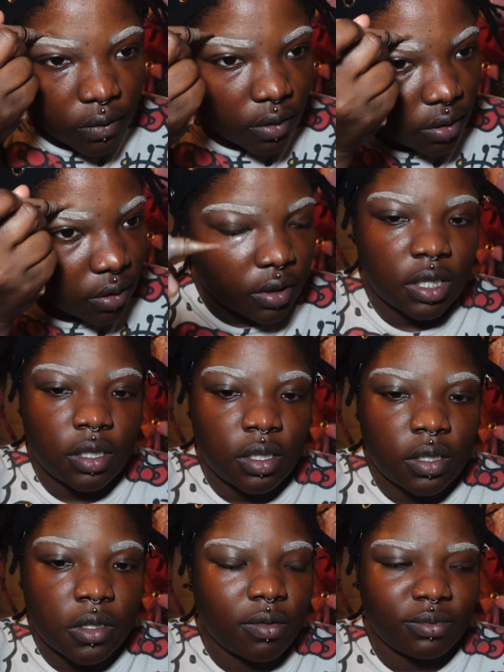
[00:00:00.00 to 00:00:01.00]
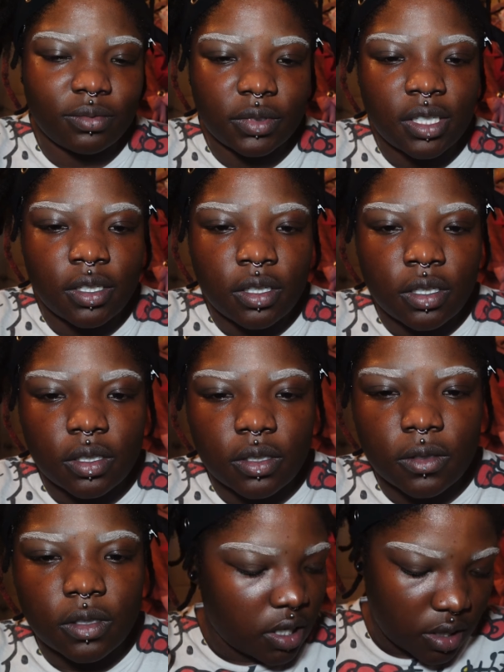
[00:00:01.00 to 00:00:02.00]
Here I am
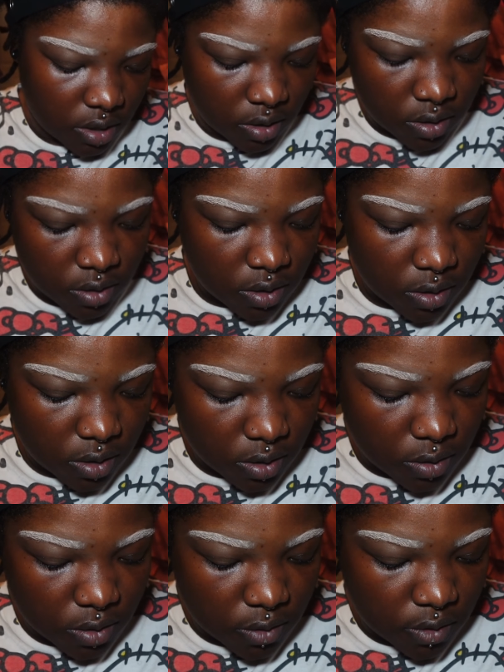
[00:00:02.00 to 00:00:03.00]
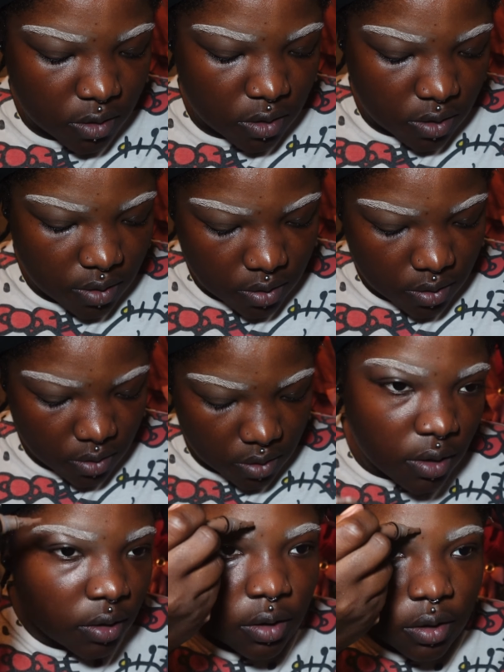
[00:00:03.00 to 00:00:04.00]
carving out my eyebrows with the
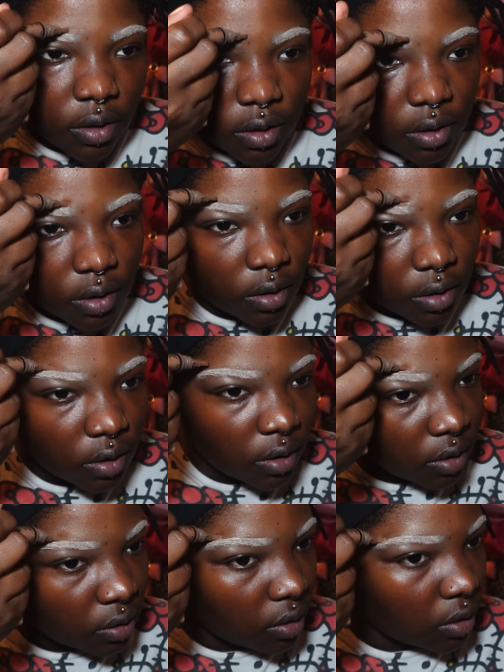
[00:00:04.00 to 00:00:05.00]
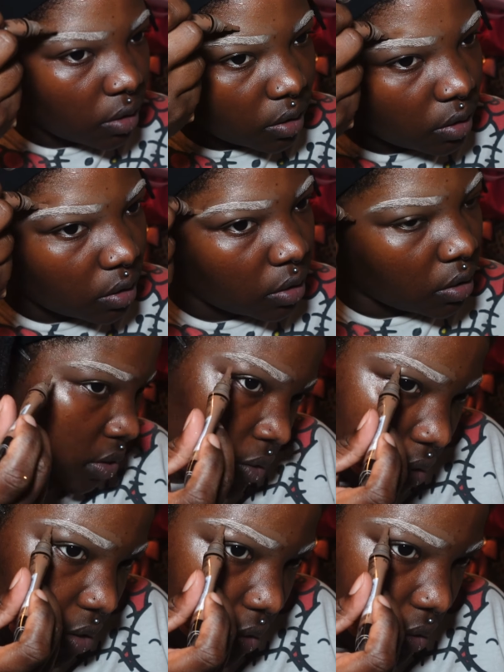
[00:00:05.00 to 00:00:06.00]
LA Girl Pro Concealer in
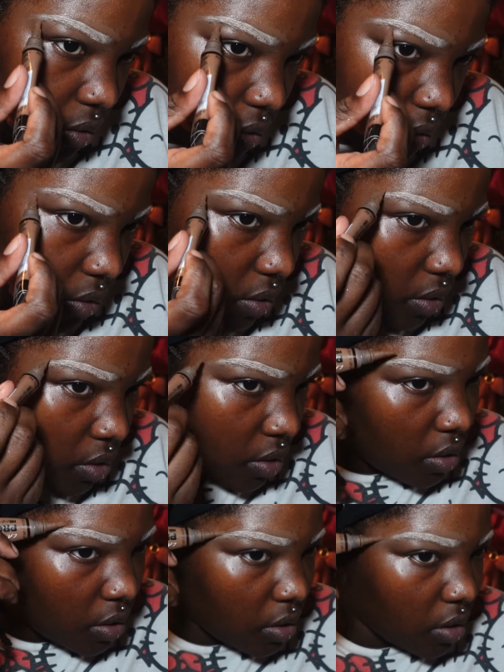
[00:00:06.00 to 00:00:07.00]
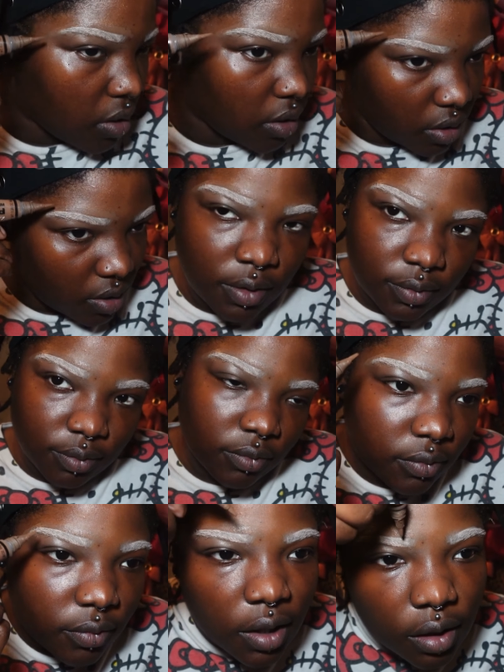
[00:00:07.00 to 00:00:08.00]
Dark Cocoa. Like I said,
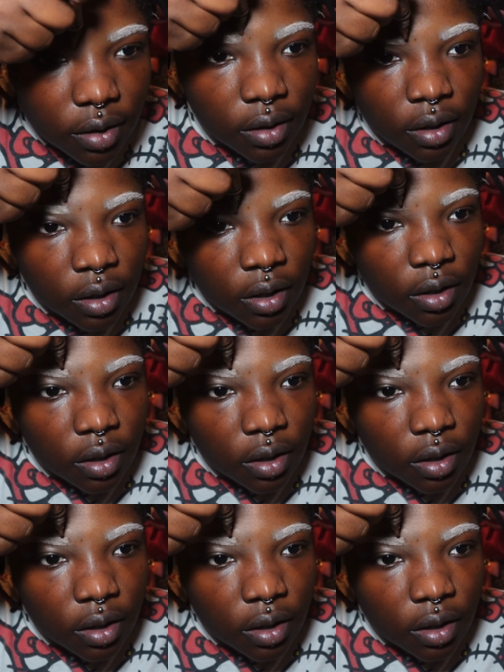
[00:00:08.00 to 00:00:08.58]
it's okay to be a little